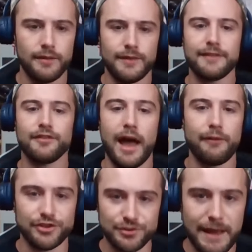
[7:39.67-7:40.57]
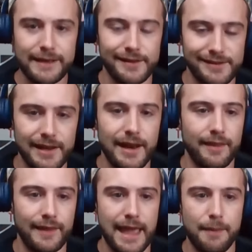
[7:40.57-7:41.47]
That's, I respect the shit out of
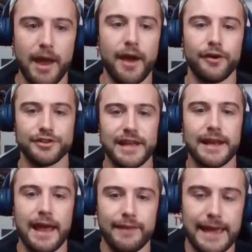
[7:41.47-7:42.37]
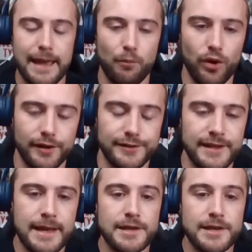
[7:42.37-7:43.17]
the game. I understand how the game works.